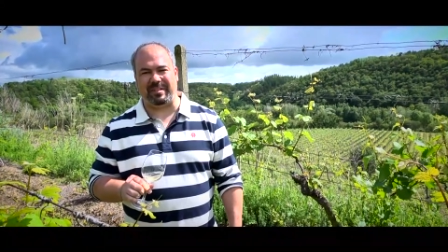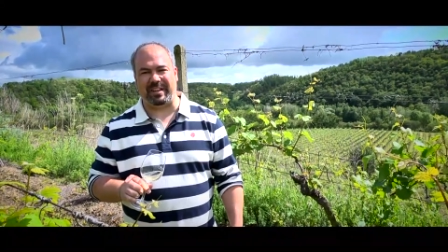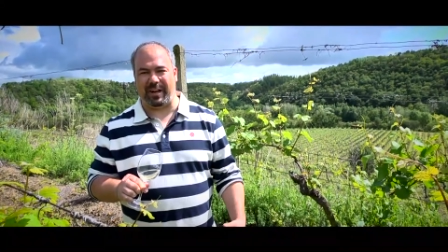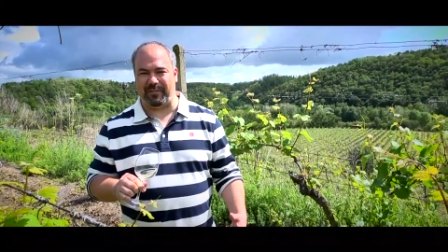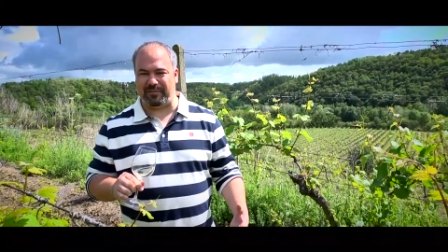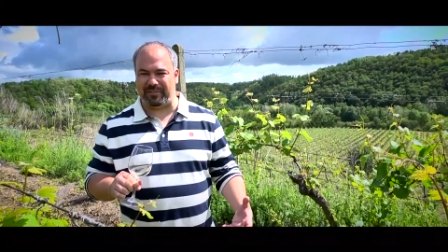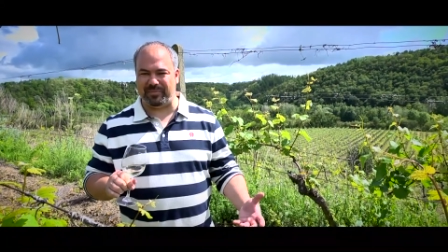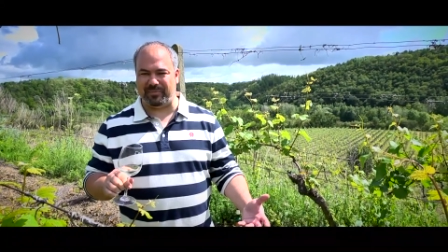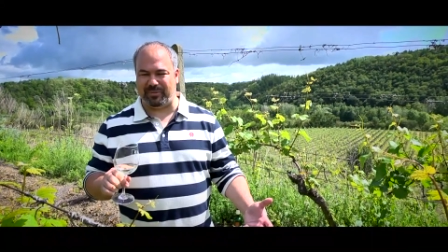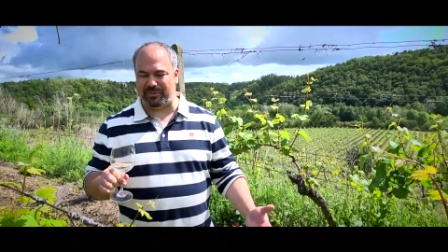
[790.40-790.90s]

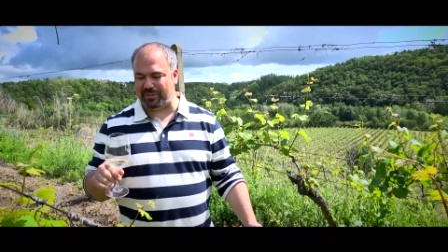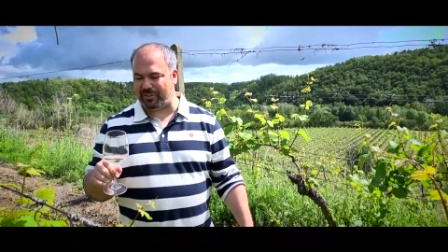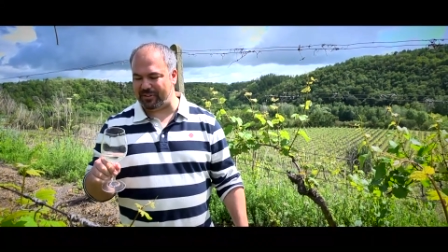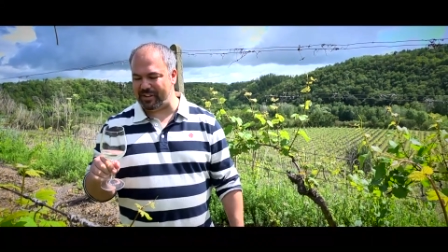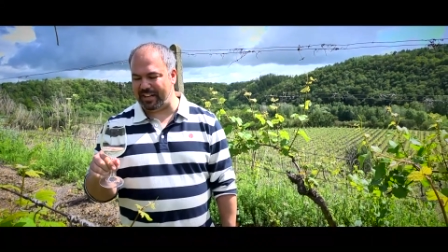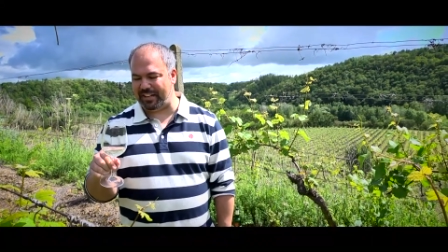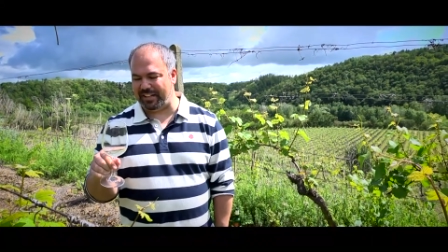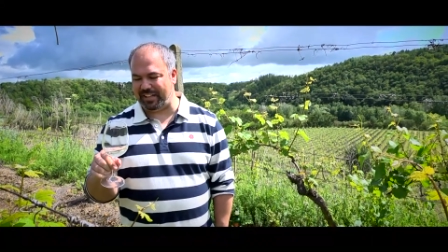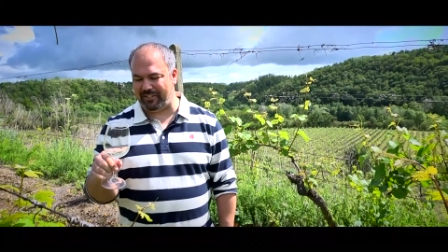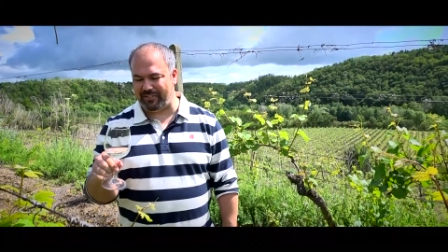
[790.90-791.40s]
comfortable,
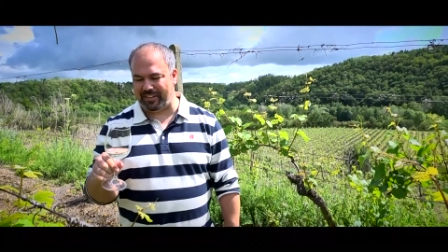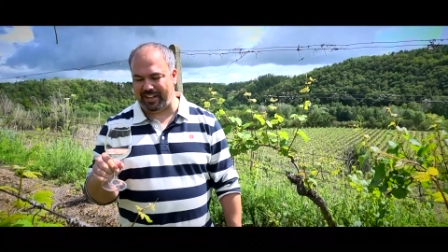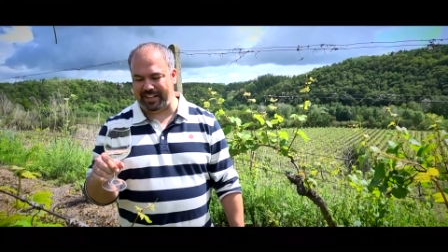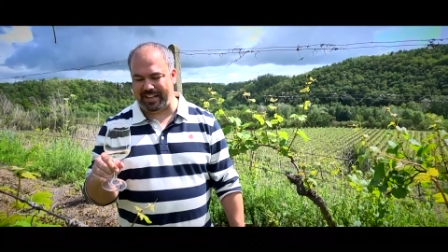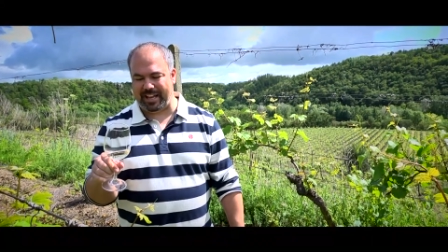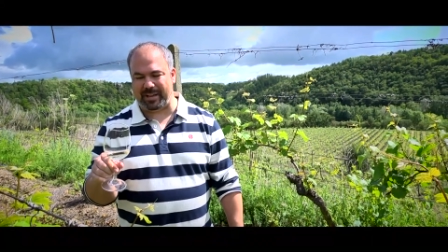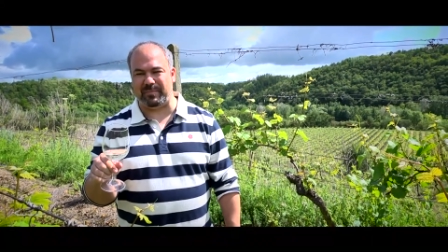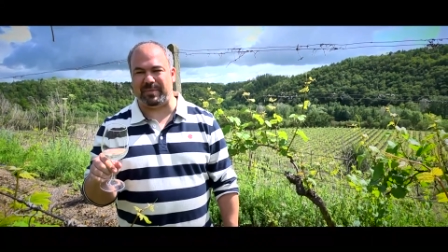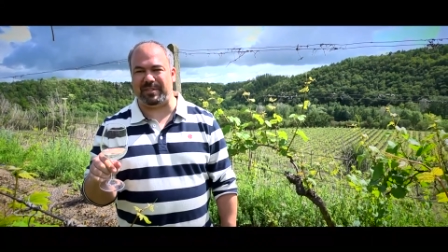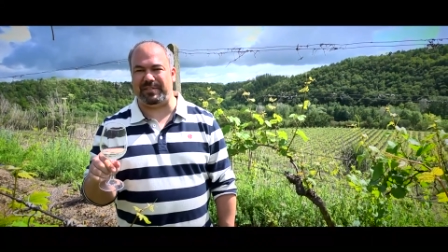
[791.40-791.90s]
creating a right
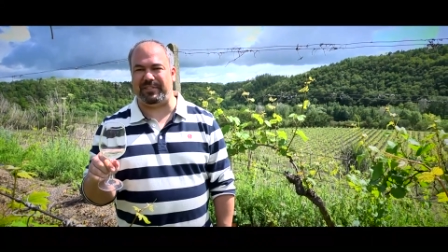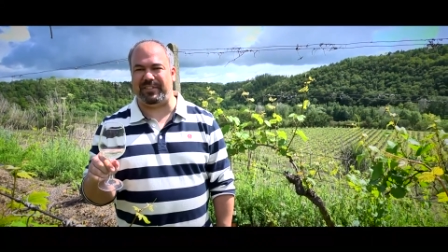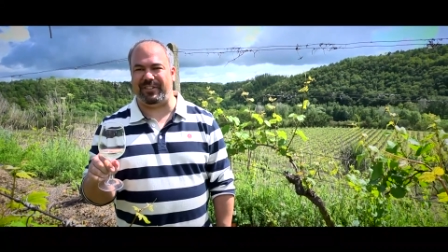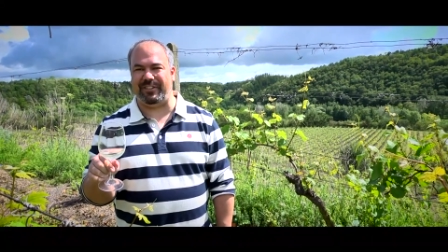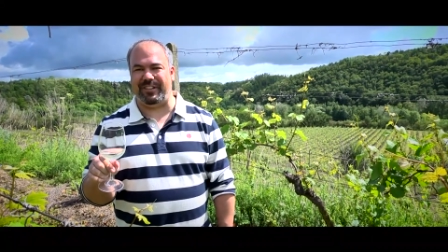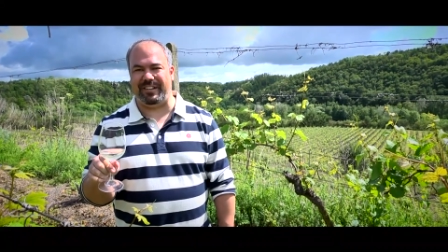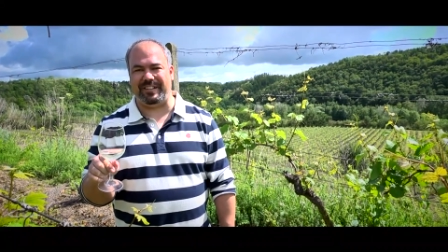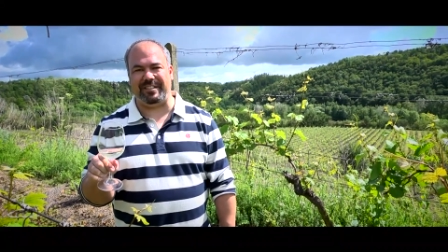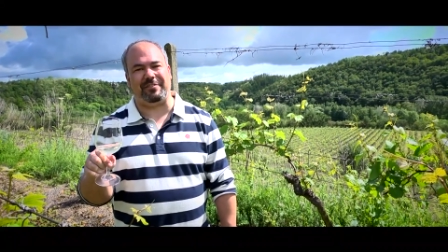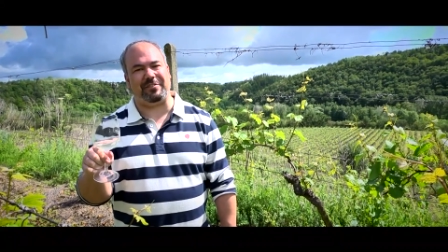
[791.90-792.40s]
atmosphere,
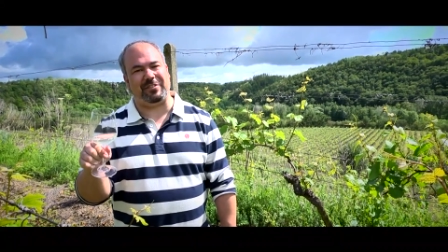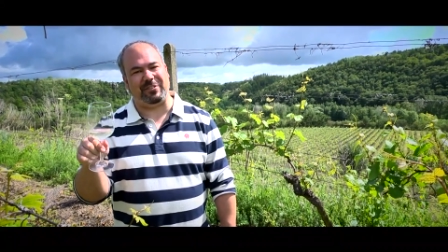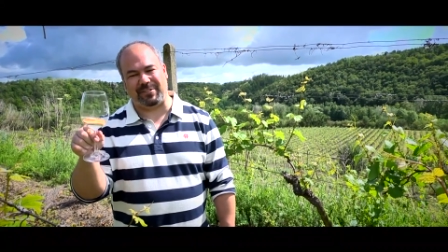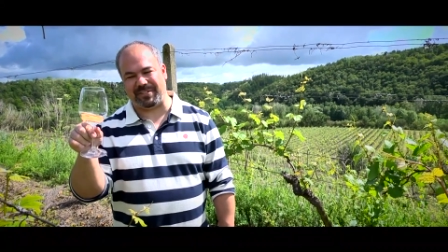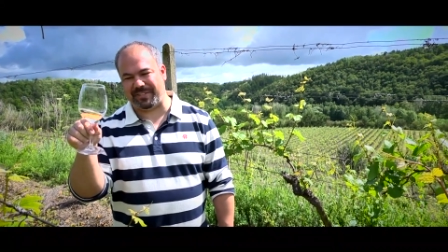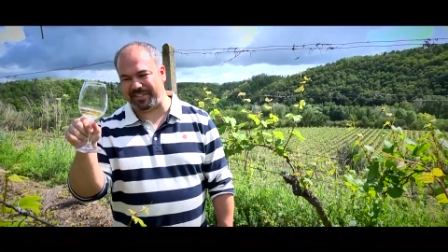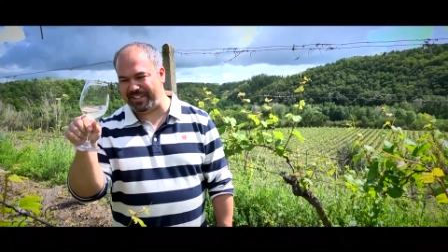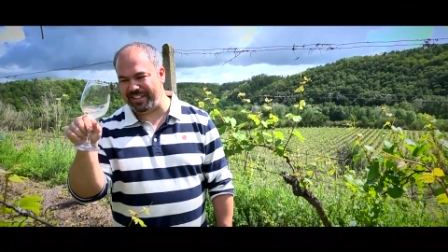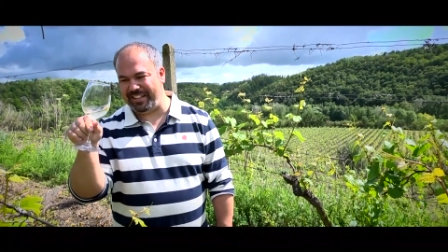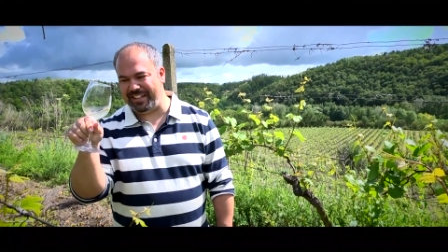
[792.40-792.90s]
and of
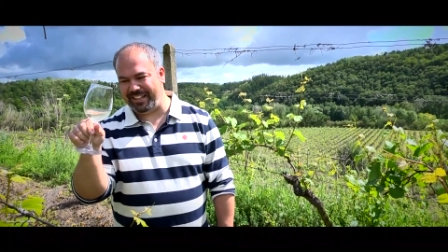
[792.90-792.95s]
course